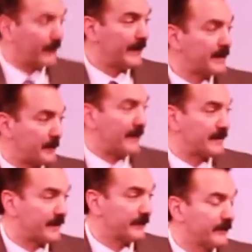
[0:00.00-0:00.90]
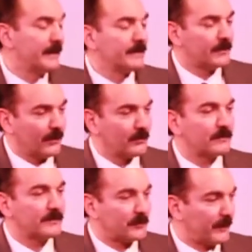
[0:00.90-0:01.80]
very expensive.
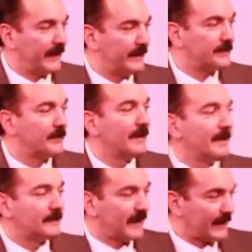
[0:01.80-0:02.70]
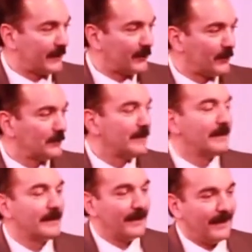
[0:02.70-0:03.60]
So trades, technical,
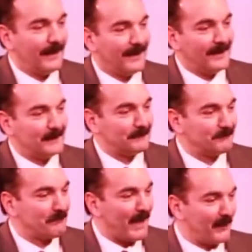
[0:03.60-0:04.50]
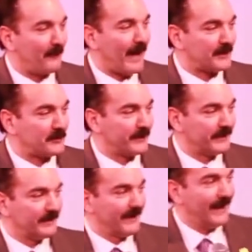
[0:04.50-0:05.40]
um,
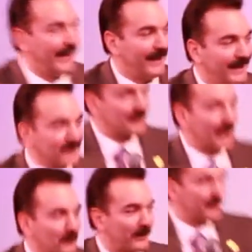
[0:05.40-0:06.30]
manufacturing is not